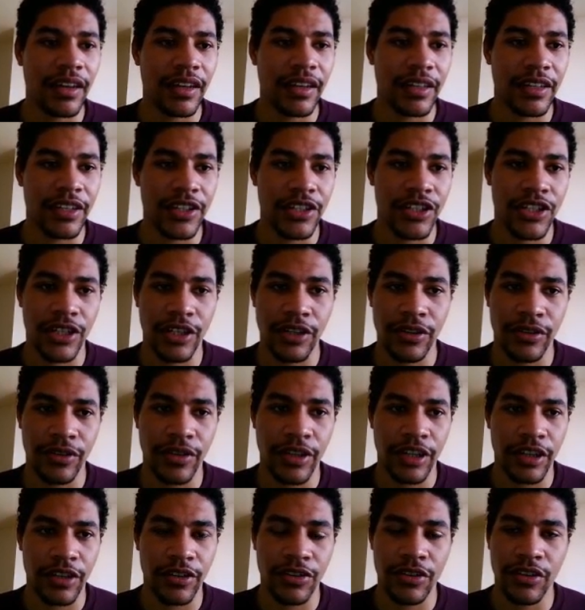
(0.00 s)
each year
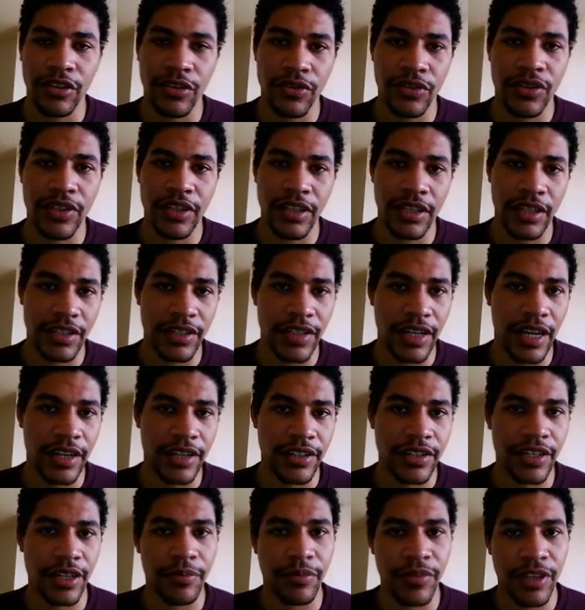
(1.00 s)
that you can use the exact
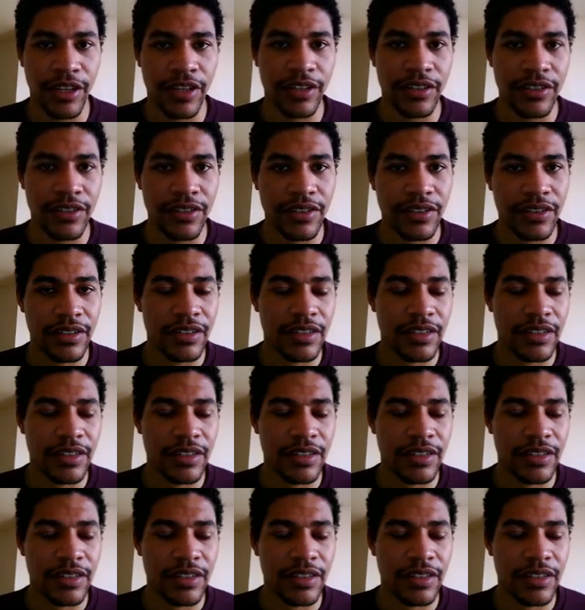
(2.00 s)
same things,